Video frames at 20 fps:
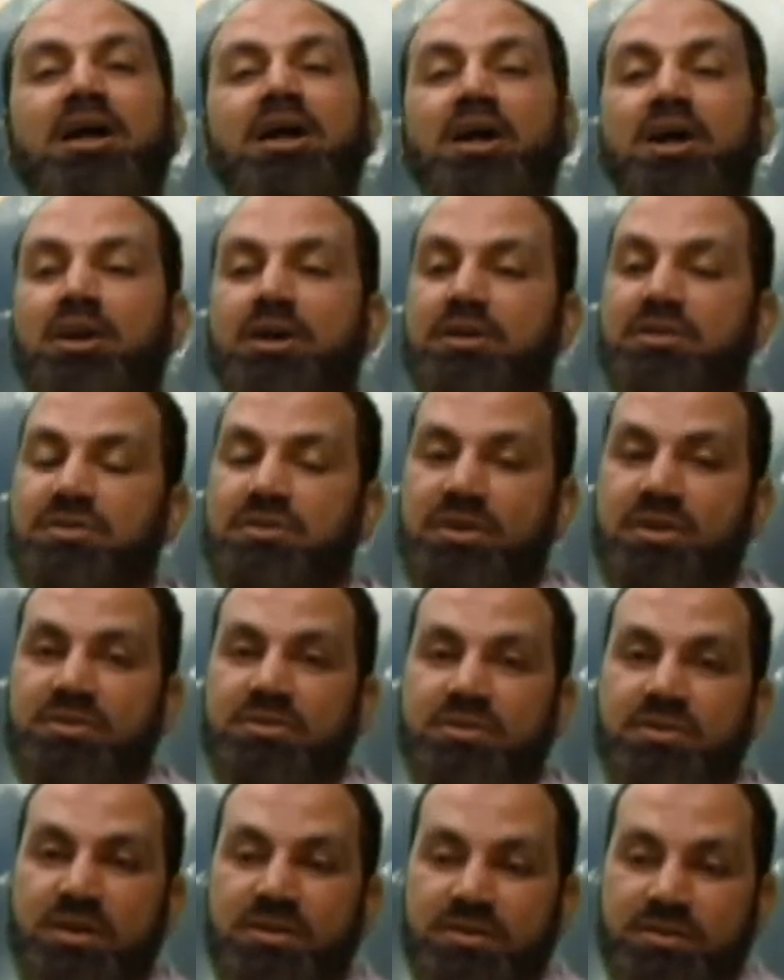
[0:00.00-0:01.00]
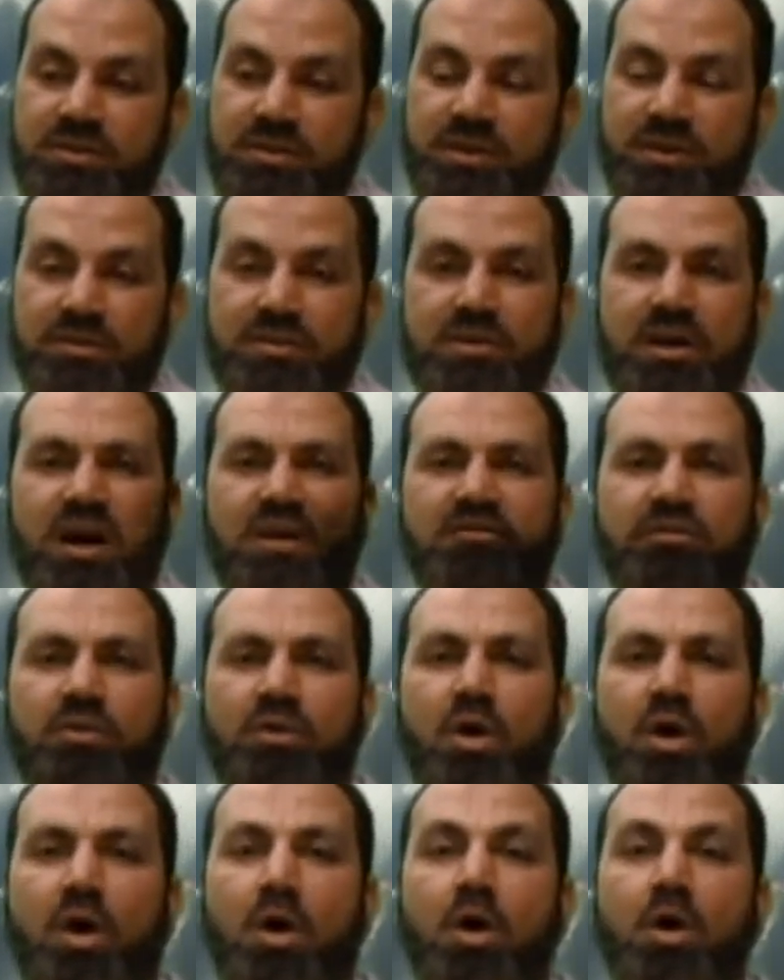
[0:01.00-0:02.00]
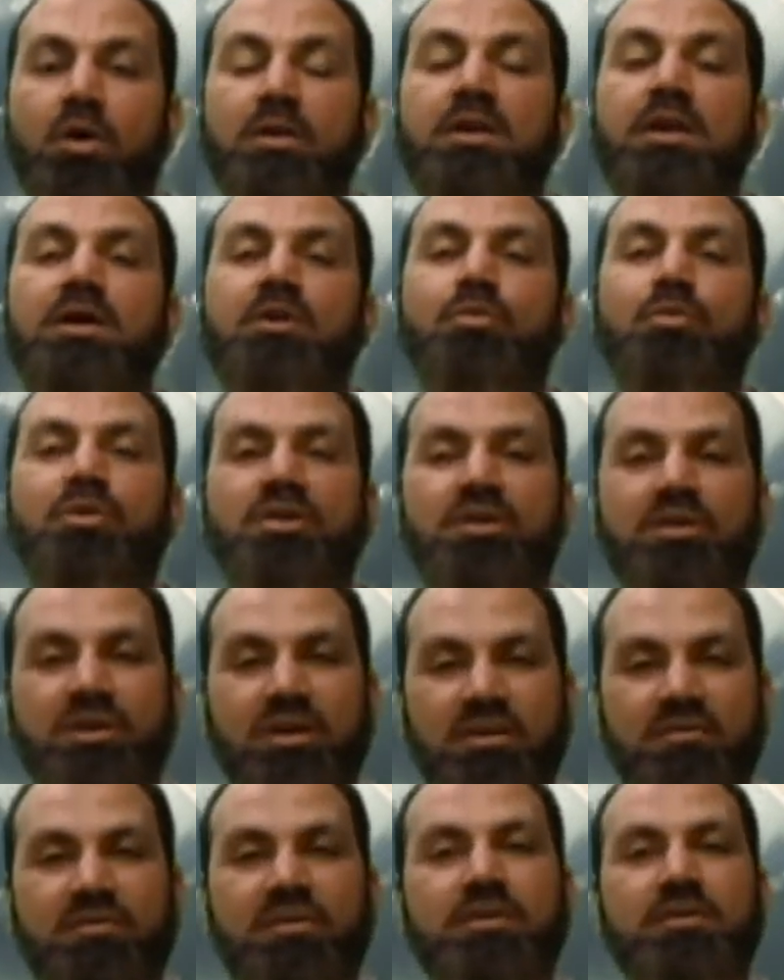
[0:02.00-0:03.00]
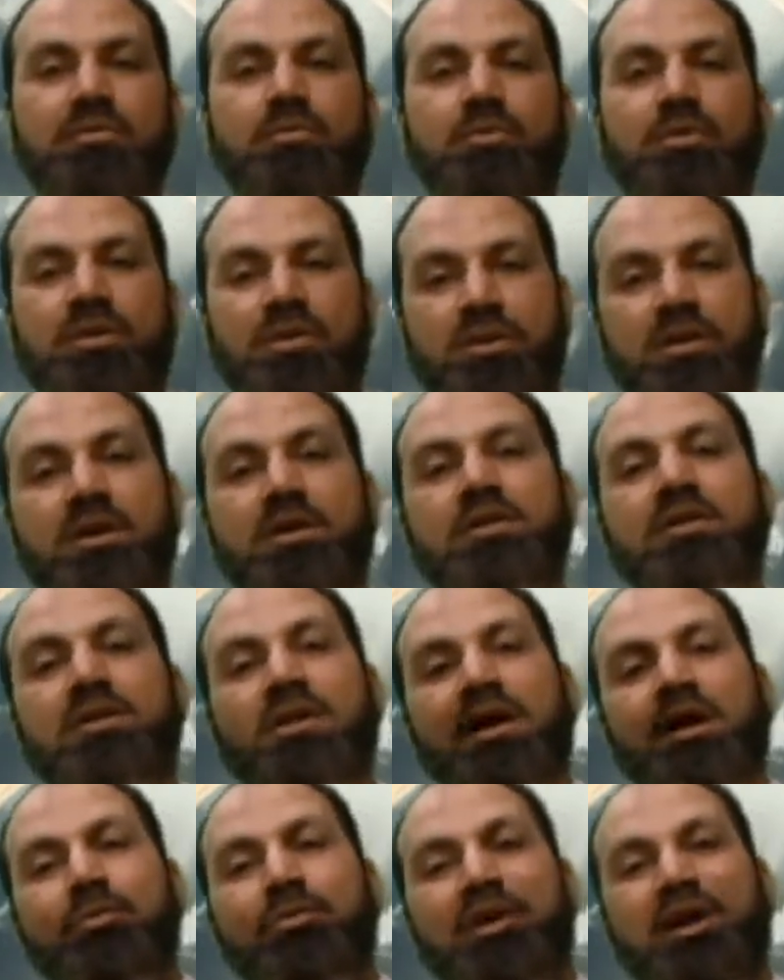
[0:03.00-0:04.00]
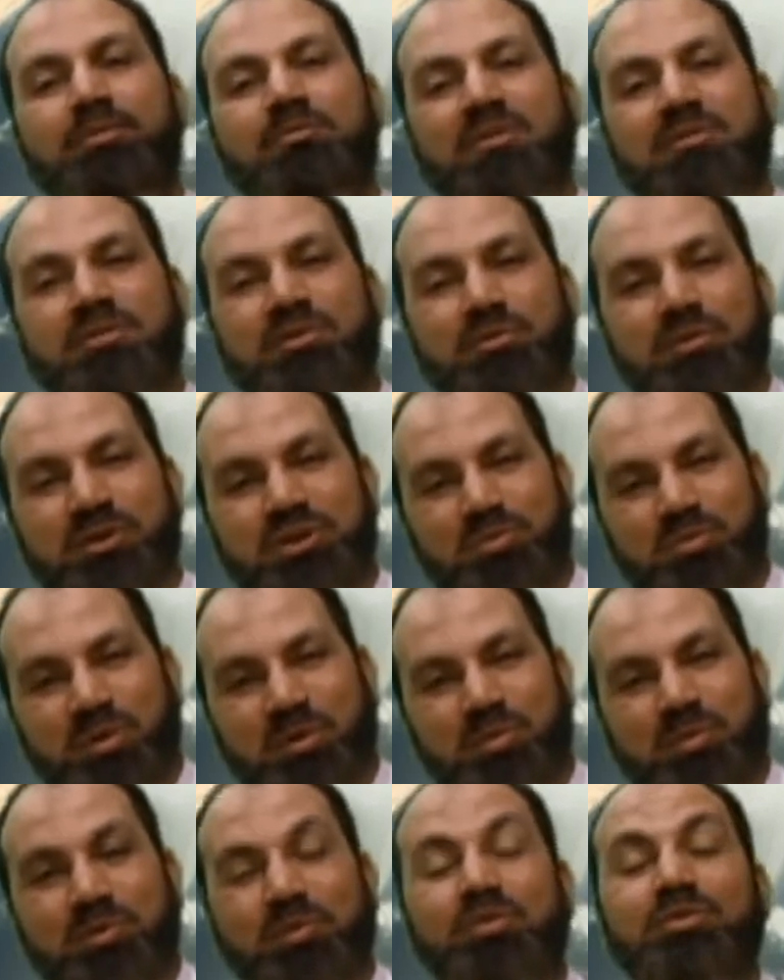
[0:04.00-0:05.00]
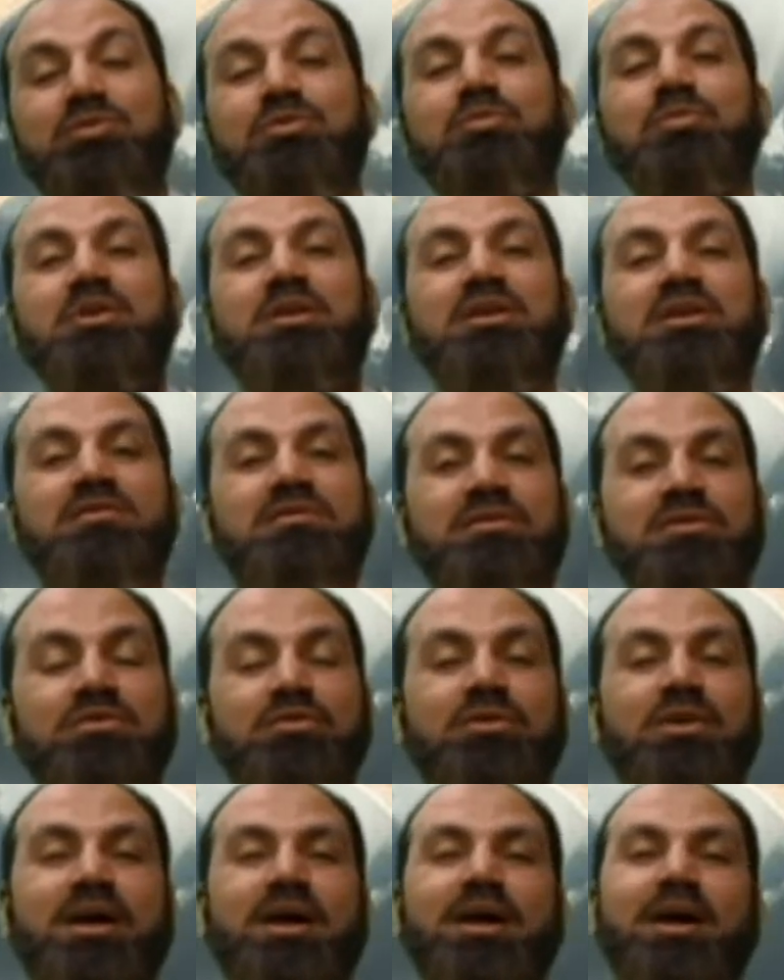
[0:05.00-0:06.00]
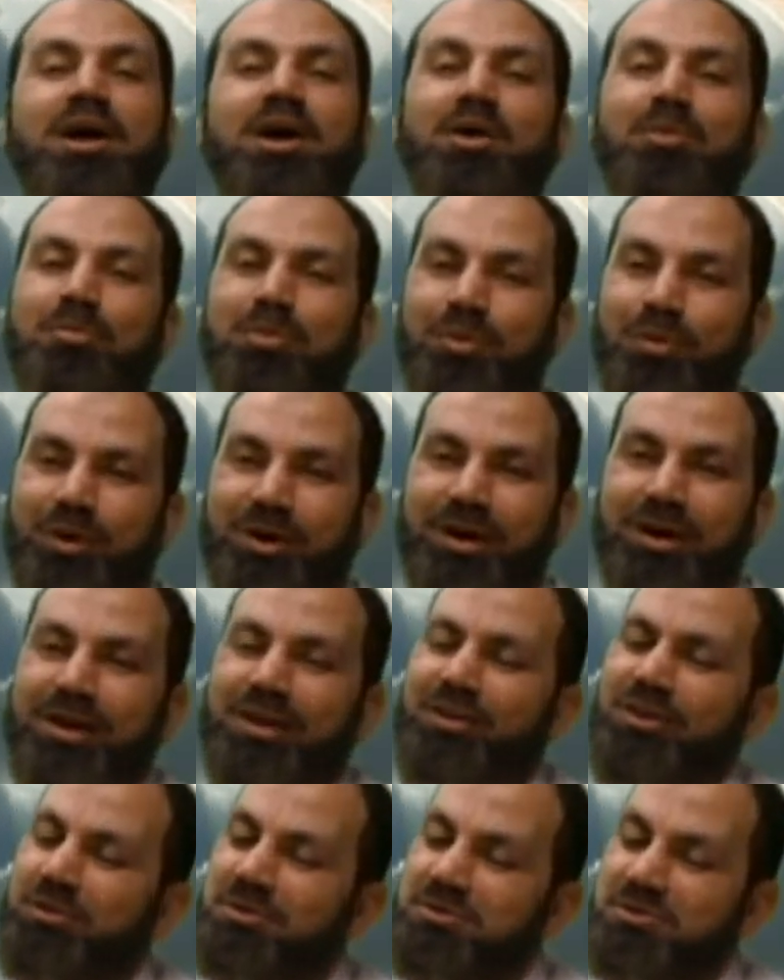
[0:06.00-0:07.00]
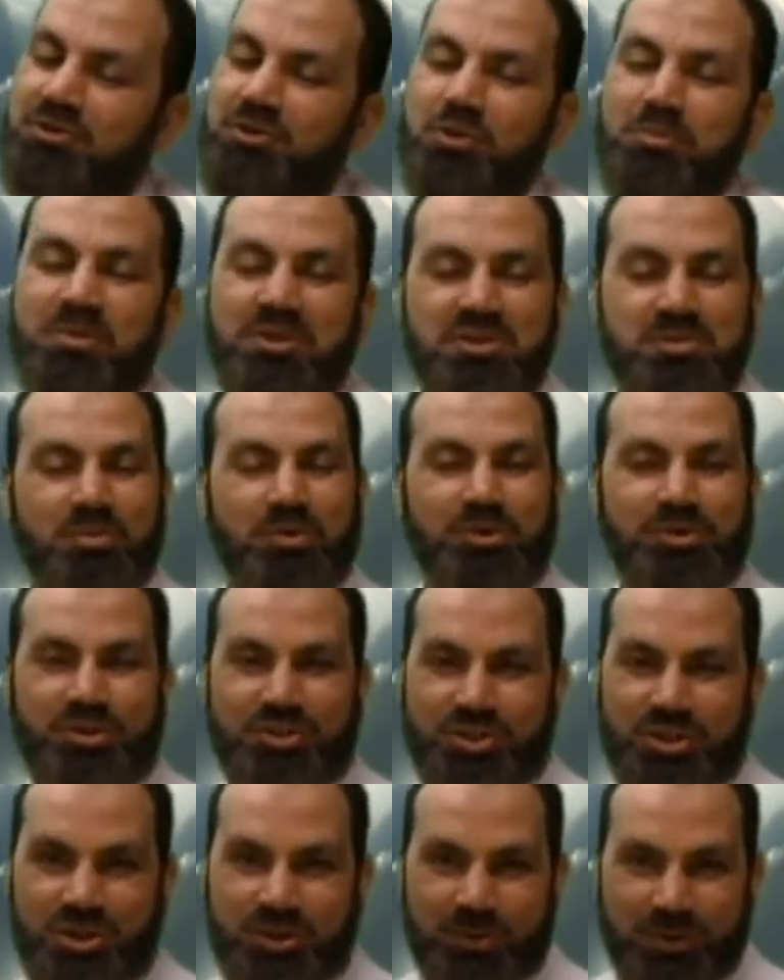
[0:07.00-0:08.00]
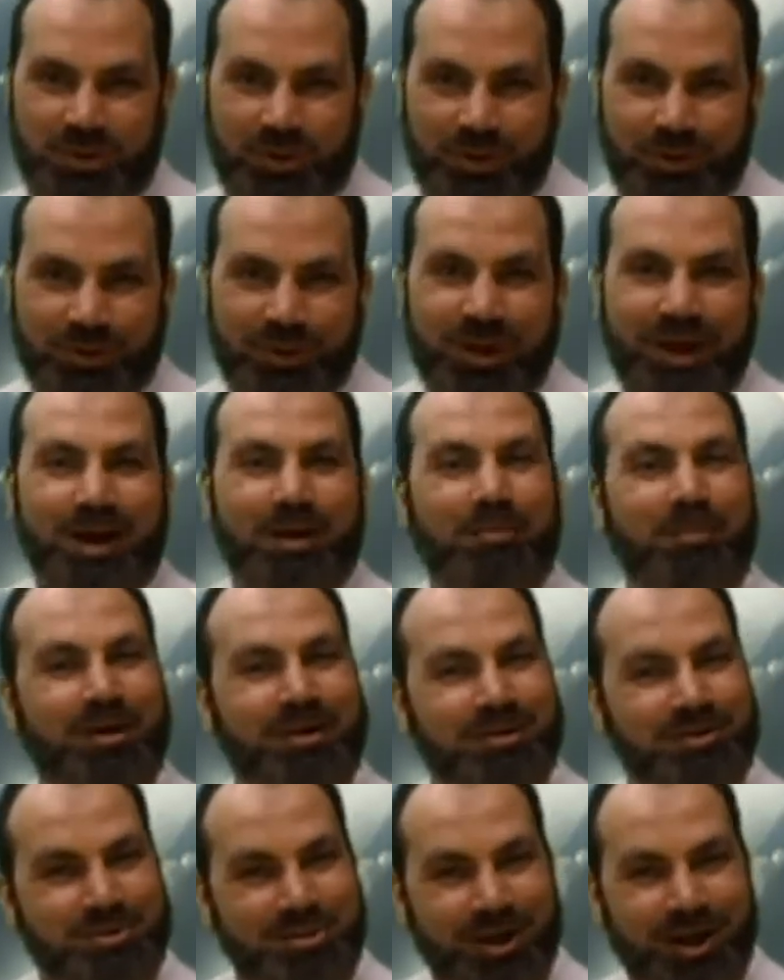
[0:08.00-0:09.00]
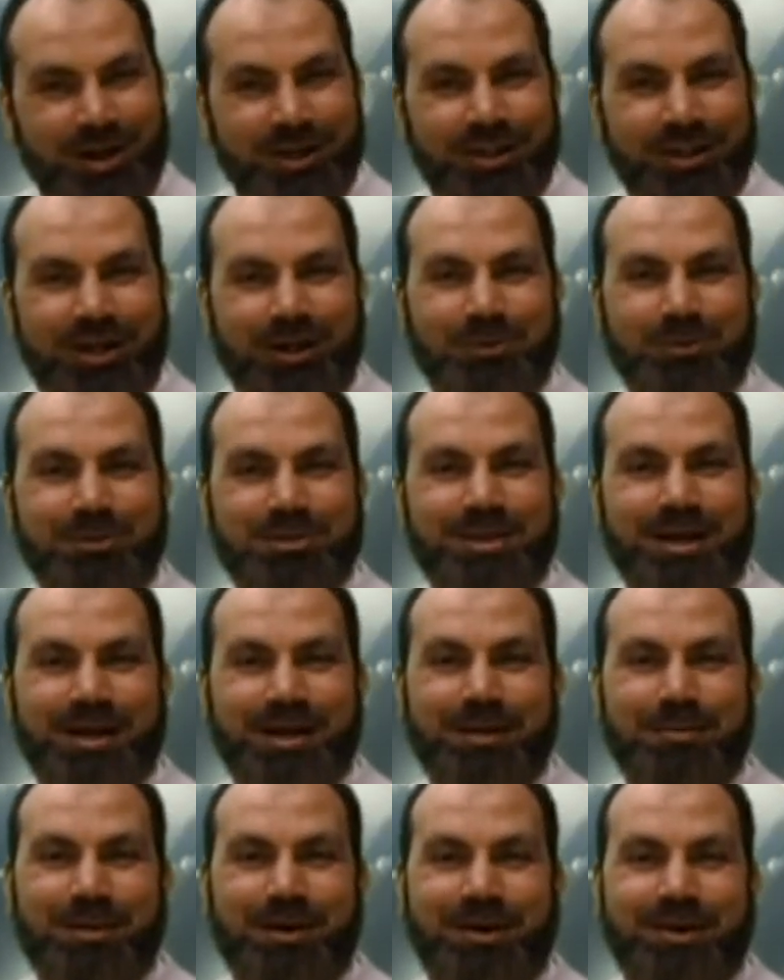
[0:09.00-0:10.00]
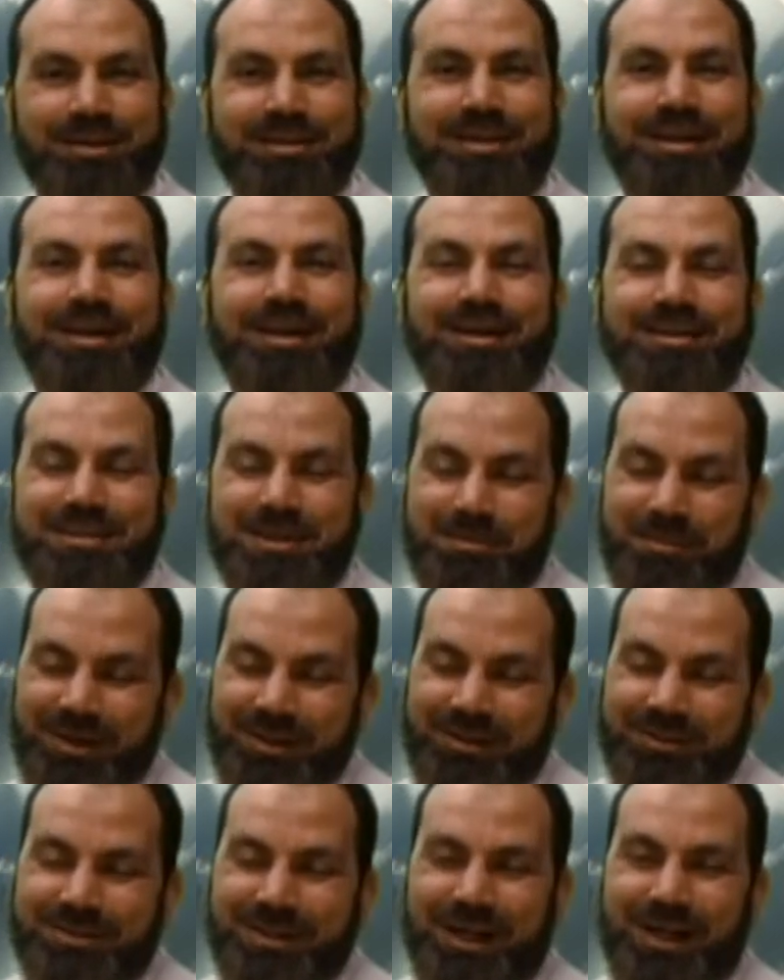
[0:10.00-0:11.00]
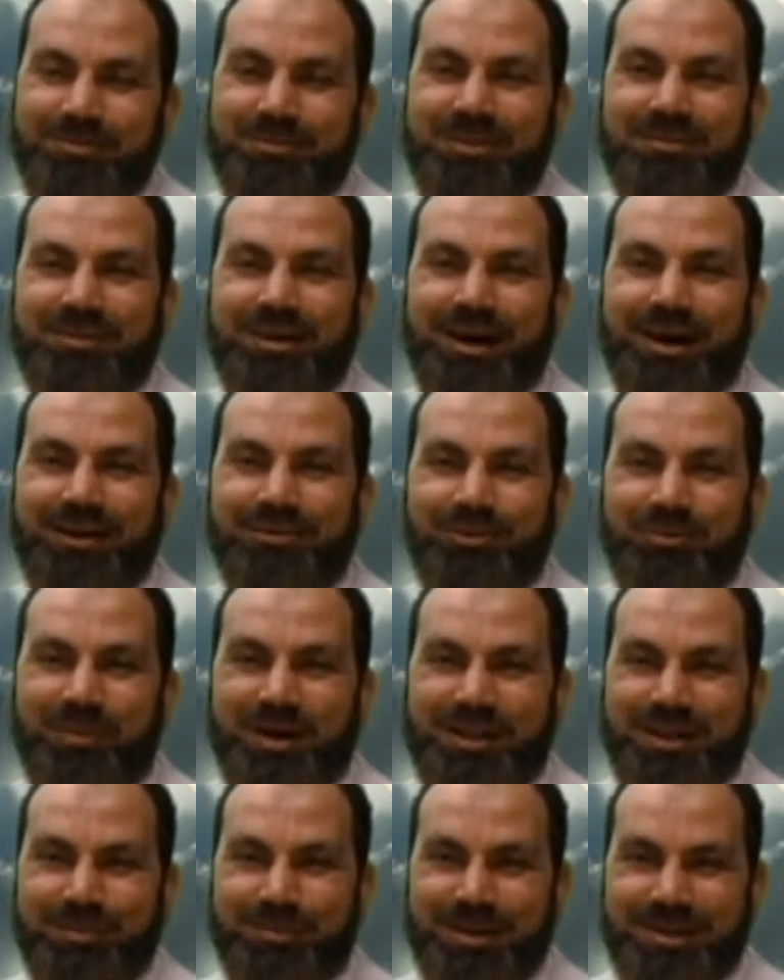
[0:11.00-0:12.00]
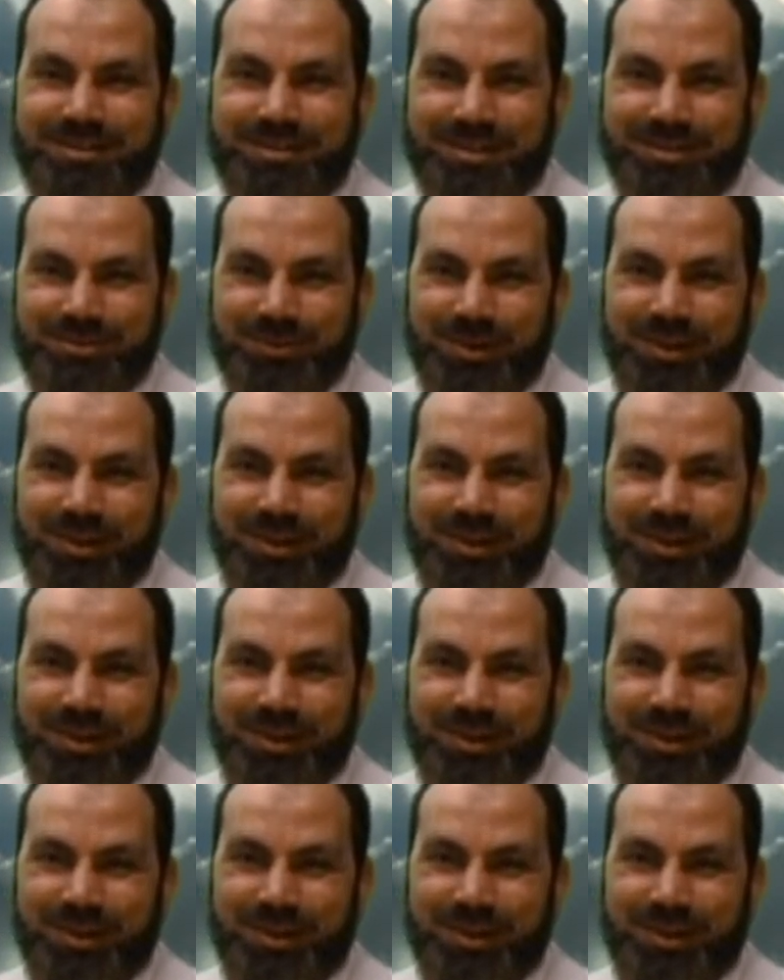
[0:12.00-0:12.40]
It is a sustenance for all, given within the realm of the rich people to be given to the poor. There's so much more to share with you, but inshallah we'll talk about it some other time if God Almighty blessed us